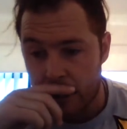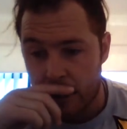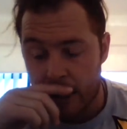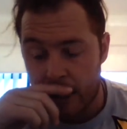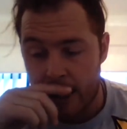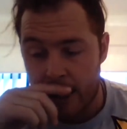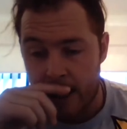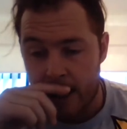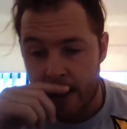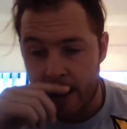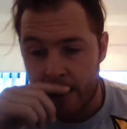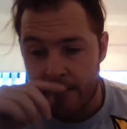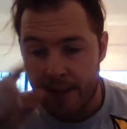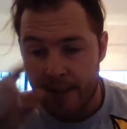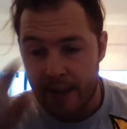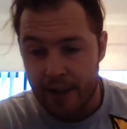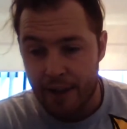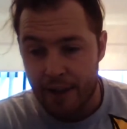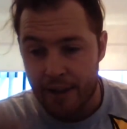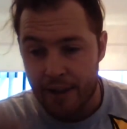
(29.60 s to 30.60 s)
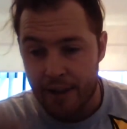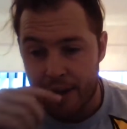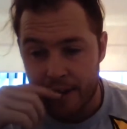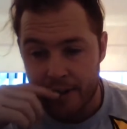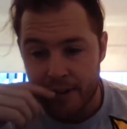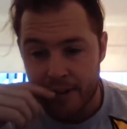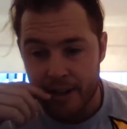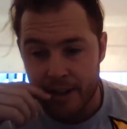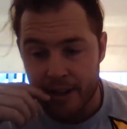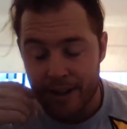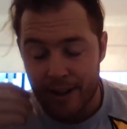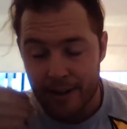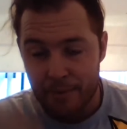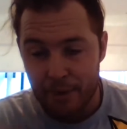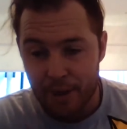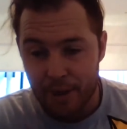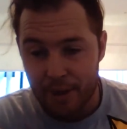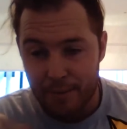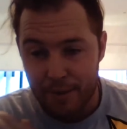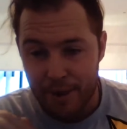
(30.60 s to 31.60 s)
that guy that I just said that I'm
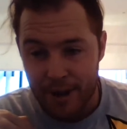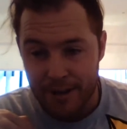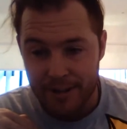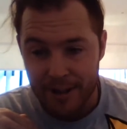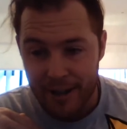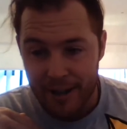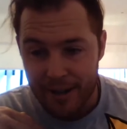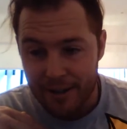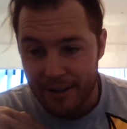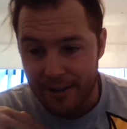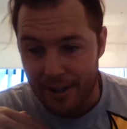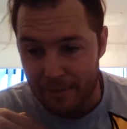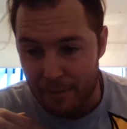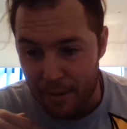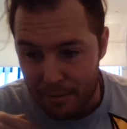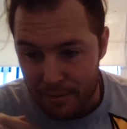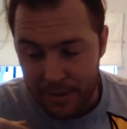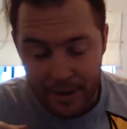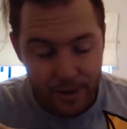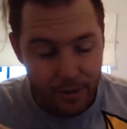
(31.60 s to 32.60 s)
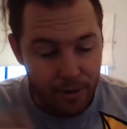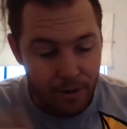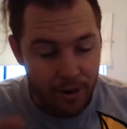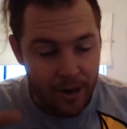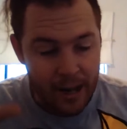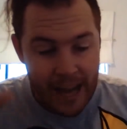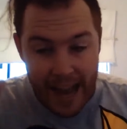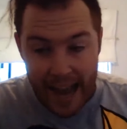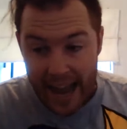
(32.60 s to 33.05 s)
not going to pronounce again because I probably did it wrong,